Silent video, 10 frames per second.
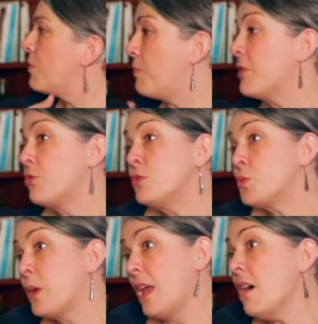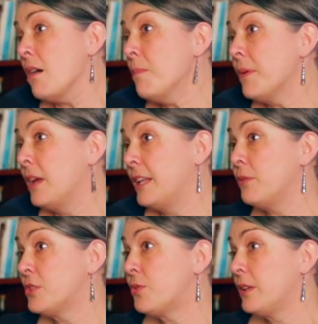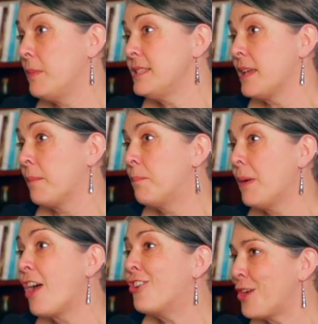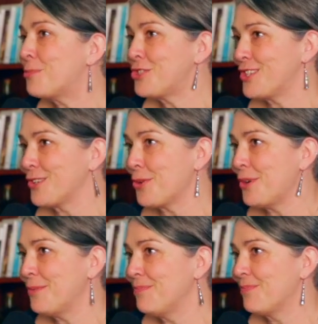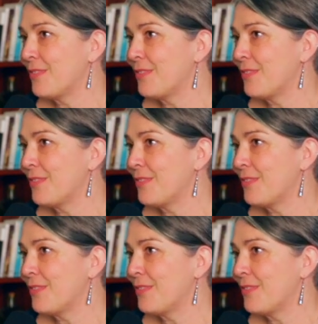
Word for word: but those went up and it yeah. was really amazing, but our numbers didn't go up.